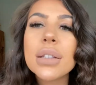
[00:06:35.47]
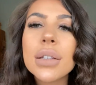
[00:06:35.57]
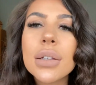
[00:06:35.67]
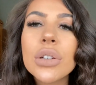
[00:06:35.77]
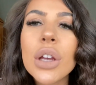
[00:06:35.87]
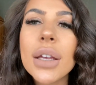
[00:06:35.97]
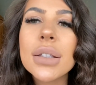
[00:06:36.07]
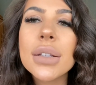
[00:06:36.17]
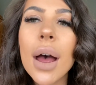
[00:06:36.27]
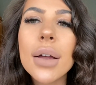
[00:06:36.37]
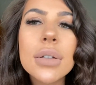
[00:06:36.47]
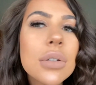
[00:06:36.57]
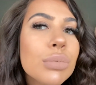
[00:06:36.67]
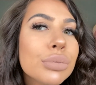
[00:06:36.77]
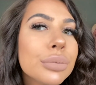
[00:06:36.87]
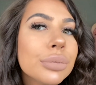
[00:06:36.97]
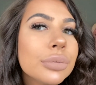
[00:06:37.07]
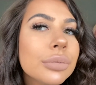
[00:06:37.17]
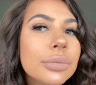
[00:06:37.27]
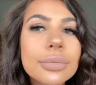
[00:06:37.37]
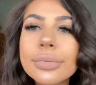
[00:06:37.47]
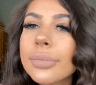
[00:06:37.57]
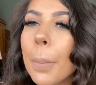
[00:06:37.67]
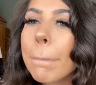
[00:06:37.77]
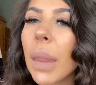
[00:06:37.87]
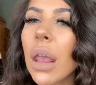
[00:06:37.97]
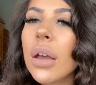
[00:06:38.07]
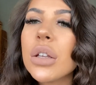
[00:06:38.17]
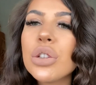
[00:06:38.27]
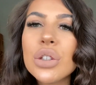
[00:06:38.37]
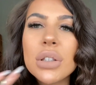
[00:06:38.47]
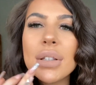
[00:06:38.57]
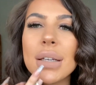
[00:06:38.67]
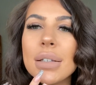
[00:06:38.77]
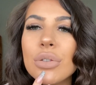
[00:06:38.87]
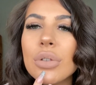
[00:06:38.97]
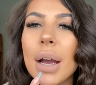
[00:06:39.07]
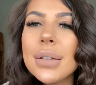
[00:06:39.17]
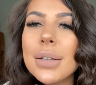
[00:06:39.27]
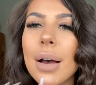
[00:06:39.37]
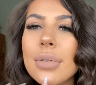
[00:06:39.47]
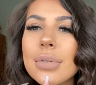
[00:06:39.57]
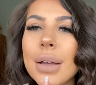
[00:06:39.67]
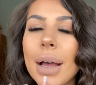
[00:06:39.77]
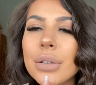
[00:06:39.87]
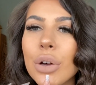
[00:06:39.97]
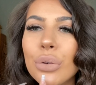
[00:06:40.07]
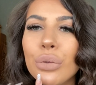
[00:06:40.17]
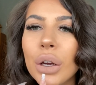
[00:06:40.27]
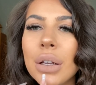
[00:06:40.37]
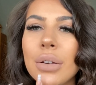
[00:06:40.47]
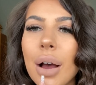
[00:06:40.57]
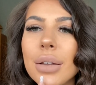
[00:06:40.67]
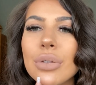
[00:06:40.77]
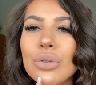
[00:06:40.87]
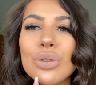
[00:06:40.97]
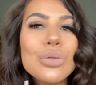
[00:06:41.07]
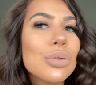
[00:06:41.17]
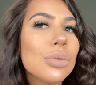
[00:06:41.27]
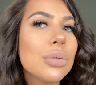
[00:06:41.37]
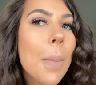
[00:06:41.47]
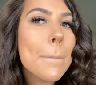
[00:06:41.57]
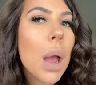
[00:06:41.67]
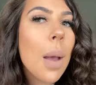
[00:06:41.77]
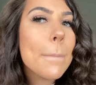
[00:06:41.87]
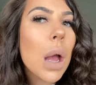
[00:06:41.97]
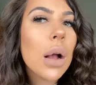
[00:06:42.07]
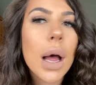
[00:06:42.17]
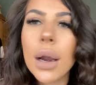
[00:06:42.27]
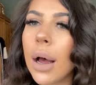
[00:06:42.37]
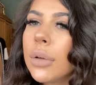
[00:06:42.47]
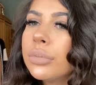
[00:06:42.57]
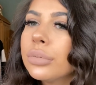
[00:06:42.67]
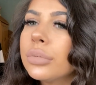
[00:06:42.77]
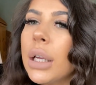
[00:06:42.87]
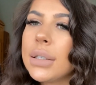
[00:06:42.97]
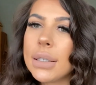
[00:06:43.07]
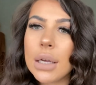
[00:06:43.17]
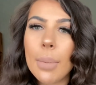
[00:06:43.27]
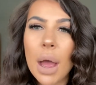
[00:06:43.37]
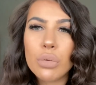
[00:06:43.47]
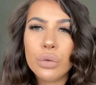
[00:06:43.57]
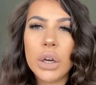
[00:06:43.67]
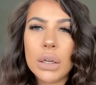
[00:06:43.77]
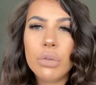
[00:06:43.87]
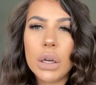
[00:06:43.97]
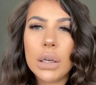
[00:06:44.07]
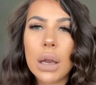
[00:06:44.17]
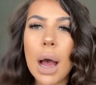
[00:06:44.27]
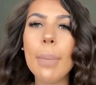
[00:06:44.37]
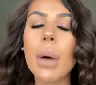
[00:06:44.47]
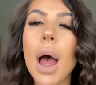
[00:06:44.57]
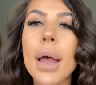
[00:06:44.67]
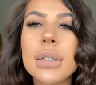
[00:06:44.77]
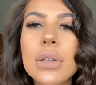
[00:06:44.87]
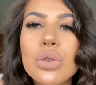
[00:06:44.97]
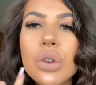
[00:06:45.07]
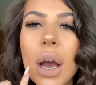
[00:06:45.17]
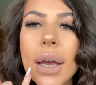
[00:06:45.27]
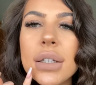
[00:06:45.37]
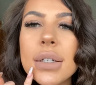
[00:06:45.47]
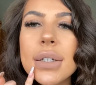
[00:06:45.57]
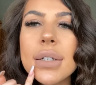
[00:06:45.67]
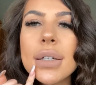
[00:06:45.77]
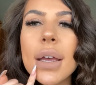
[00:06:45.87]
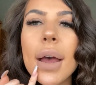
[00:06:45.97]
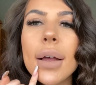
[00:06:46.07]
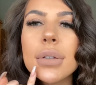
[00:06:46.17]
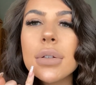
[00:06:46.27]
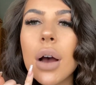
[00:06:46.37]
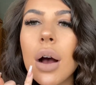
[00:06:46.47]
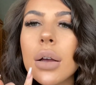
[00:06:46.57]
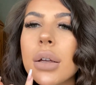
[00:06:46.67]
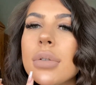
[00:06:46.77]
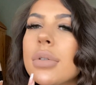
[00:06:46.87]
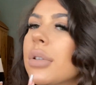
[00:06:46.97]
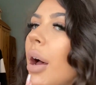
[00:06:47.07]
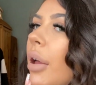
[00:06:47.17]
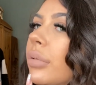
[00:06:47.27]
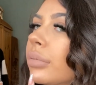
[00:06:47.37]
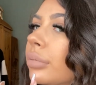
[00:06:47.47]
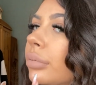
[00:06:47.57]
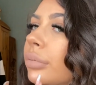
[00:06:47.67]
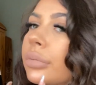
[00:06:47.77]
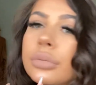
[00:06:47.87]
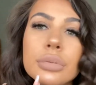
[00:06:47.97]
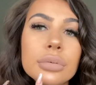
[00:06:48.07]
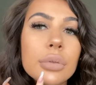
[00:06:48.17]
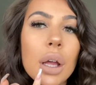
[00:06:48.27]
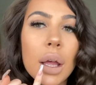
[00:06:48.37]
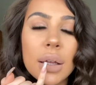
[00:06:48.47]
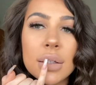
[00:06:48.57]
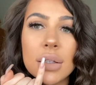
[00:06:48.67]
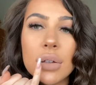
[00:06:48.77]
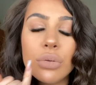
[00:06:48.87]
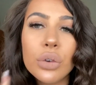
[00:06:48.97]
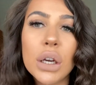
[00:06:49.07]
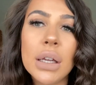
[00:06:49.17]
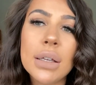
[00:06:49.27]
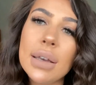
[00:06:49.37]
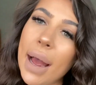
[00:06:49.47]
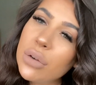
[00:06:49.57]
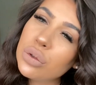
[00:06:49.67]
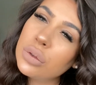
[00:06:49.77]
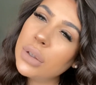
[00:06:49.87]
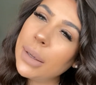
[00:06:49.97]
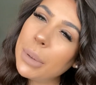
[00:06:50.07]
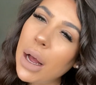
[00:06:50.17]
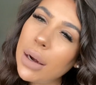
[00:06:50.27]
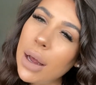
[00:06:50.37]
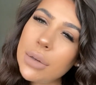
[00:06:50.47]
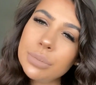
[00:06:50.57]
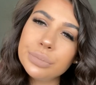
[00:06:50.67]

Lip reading: This is shade Sand. As you can see, it's dried down. It has got a really nice neutral colour. It did come out really, really light, but as it's dried, it has darkened. So I guess it's a really natural lip colour.